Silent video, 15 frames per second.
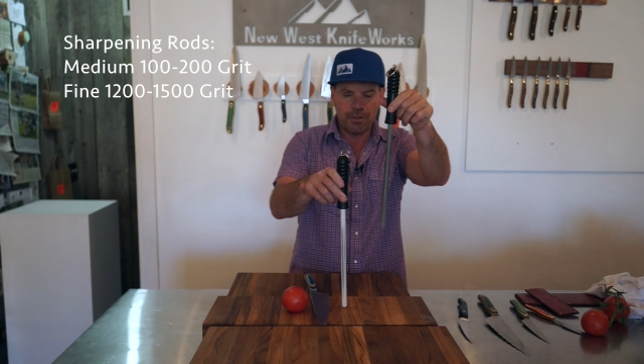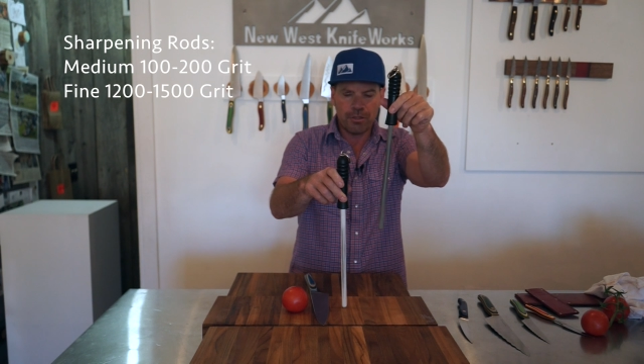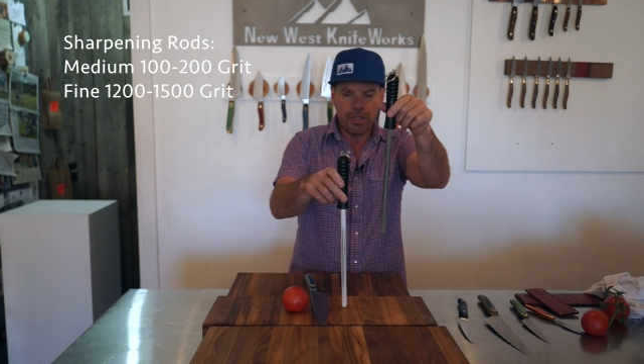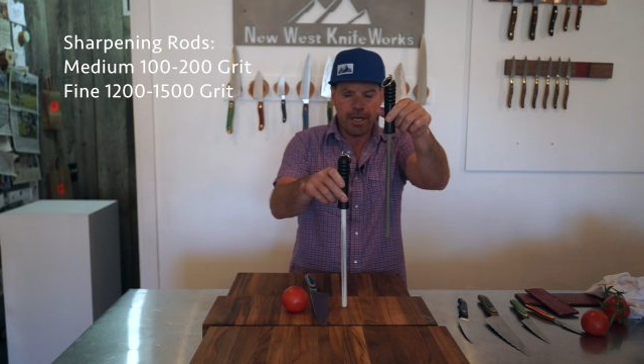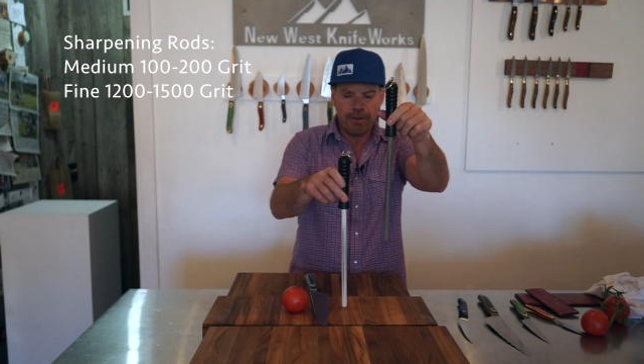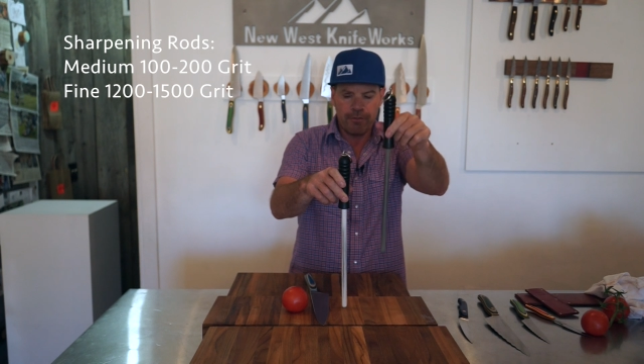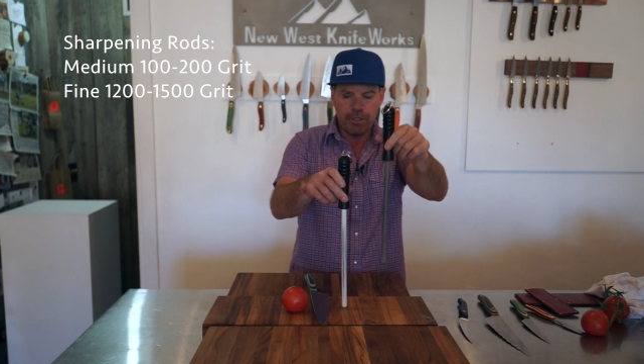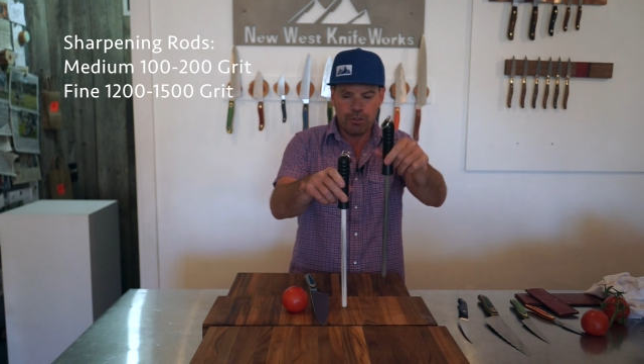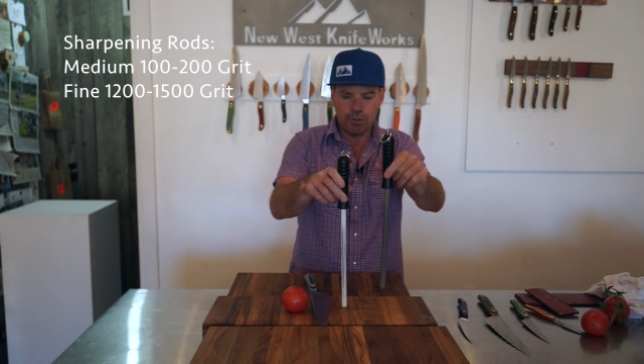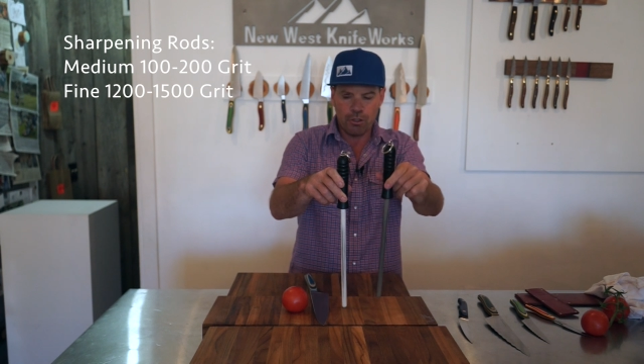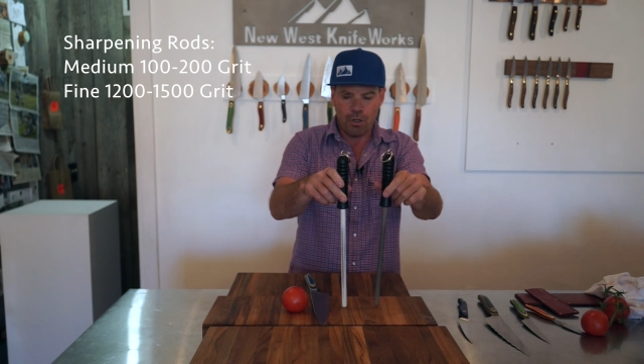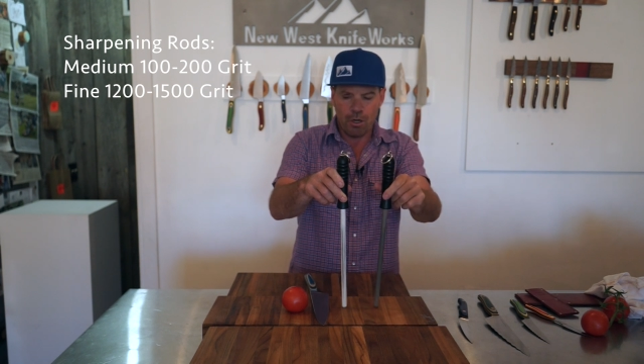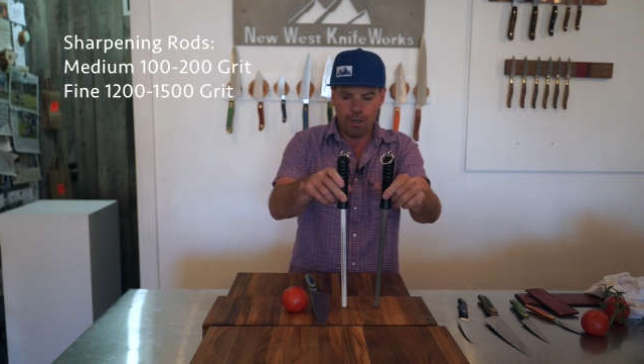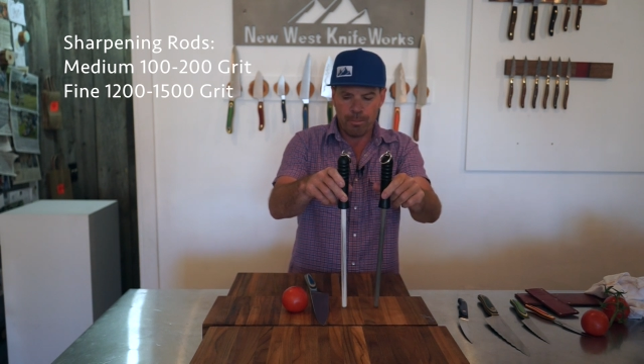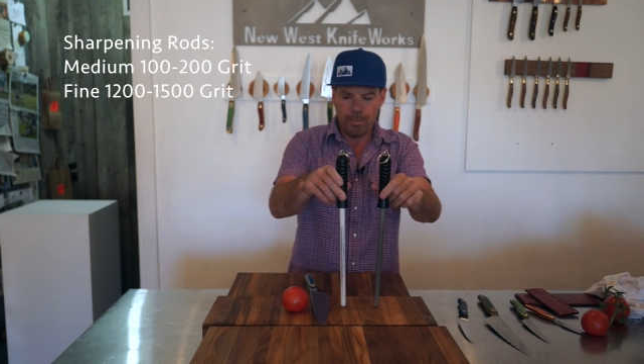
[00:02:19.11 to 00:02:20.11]
to shaving
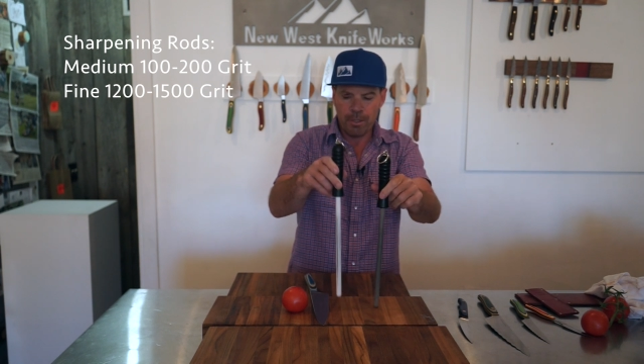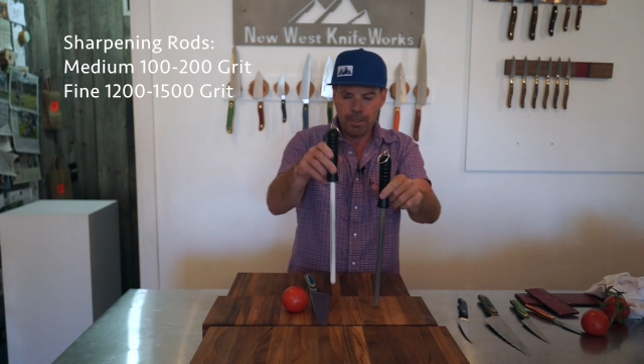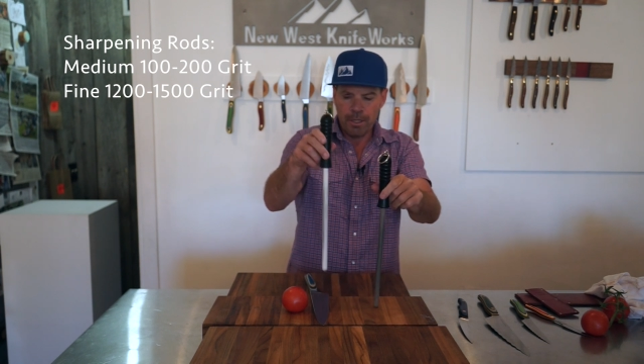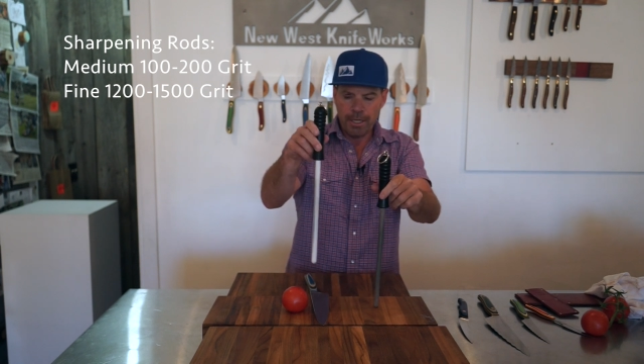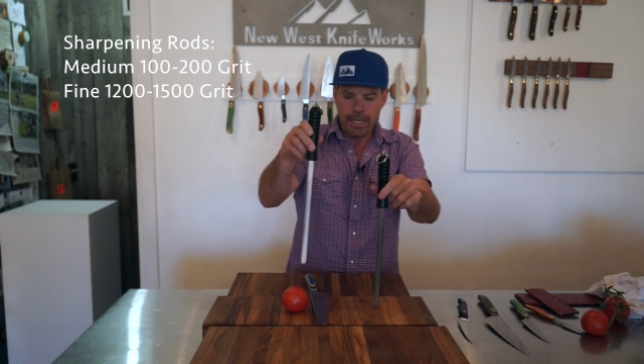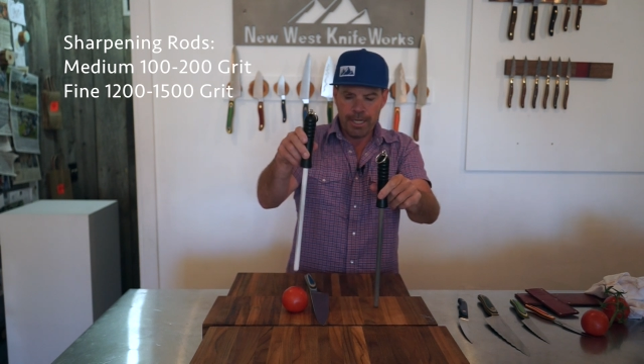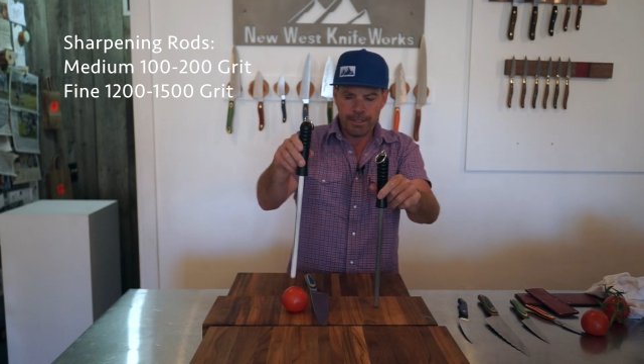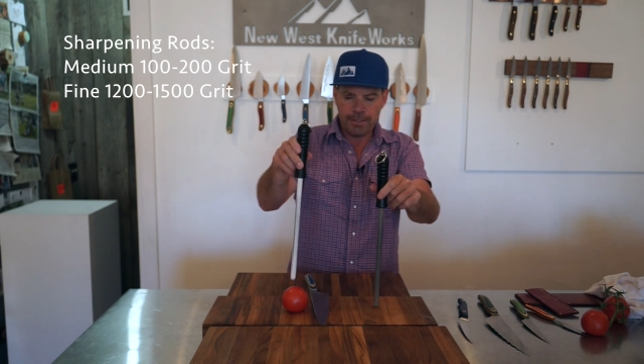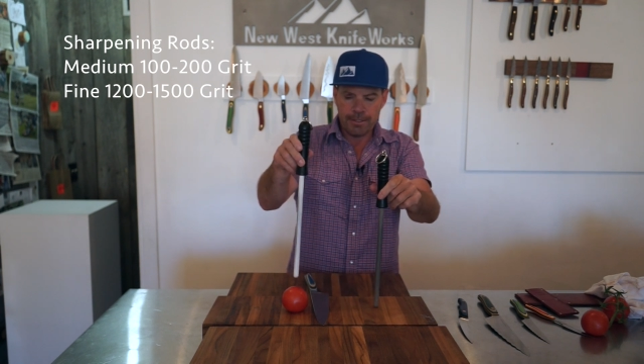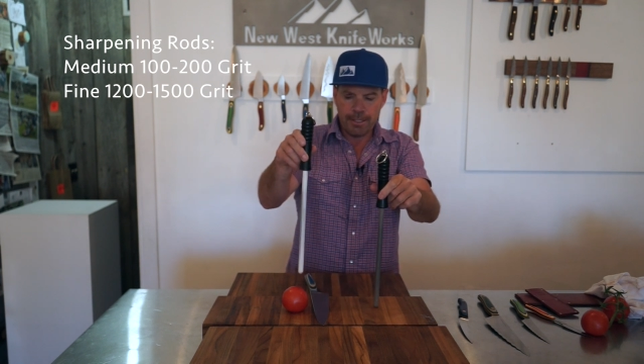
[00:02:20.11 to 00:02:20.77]
sharp and